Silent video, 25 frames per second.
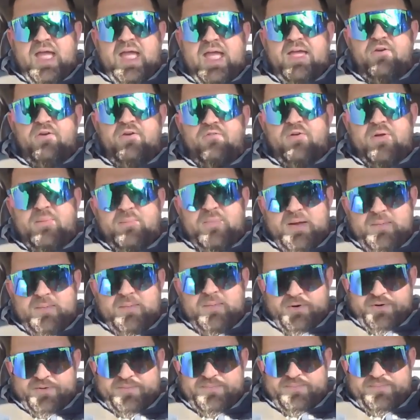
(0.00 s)
And
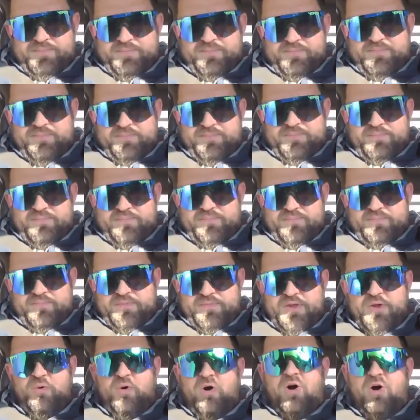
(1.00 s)
remember,
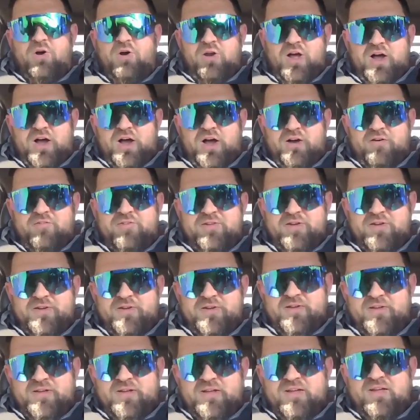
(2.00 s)
you are loved.
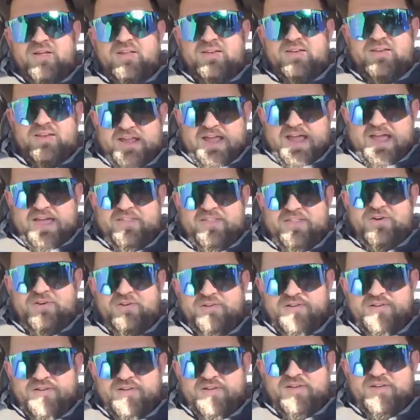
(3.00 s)

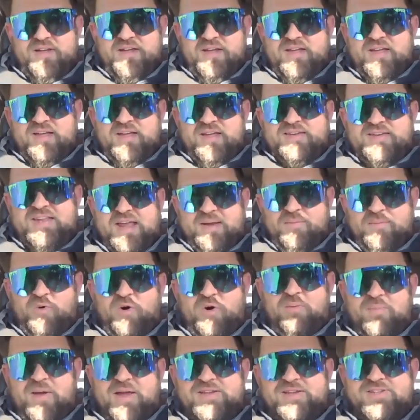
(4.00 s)
Together,
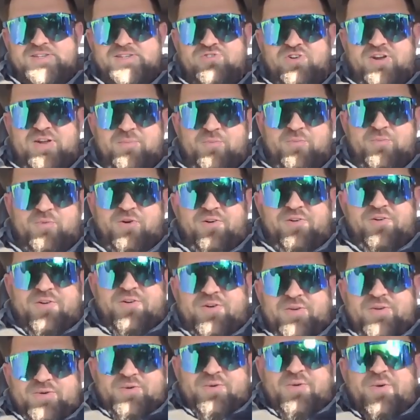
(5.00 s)
teamwork makes the dream
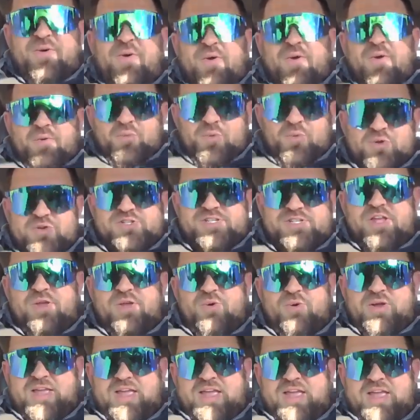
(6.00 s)
work. We'll see
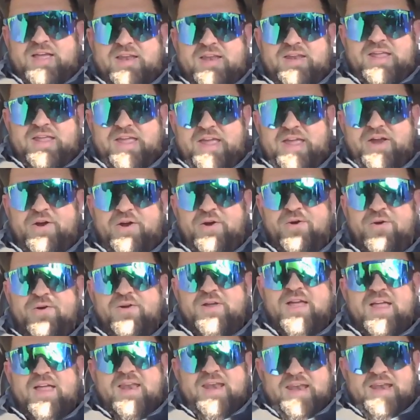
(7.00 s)
you again here
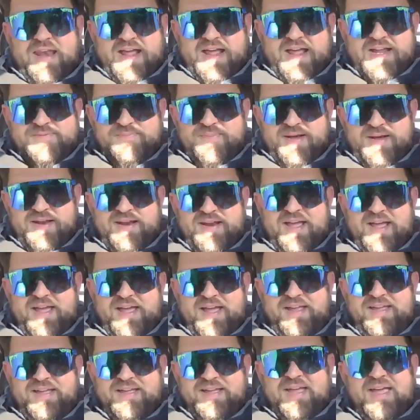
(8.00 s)
next
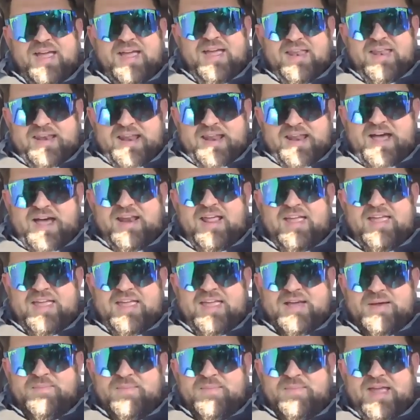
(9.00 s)
Monday, 9
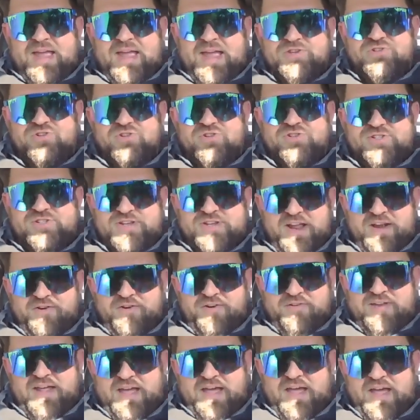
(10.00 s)
a.m. Eastern
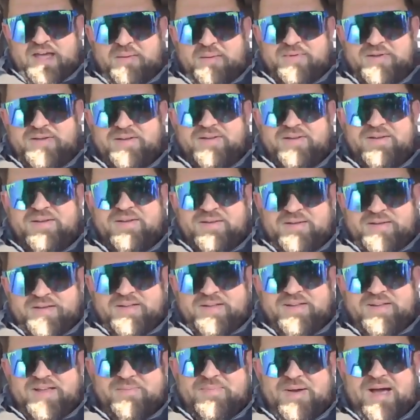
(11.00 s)
Standard Time.
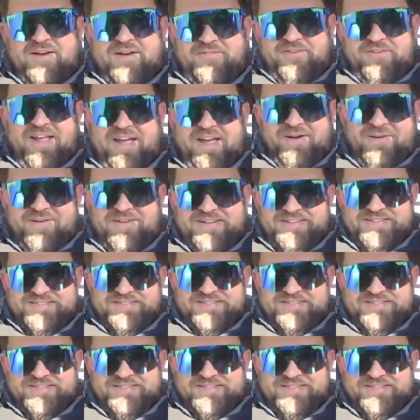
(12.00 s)
Goodbye for now.